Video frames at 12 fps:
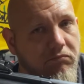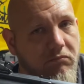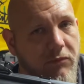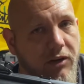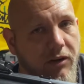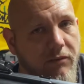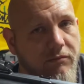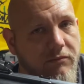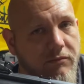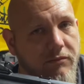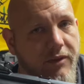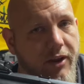they
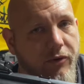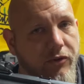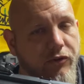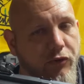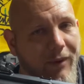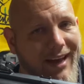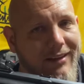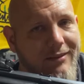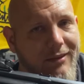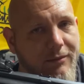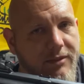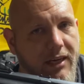don't do too bad
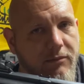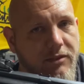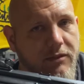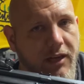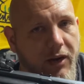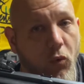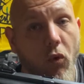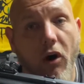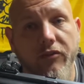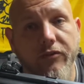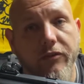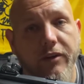sometimes. Like
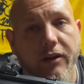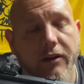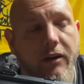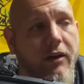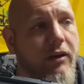Wasser 10.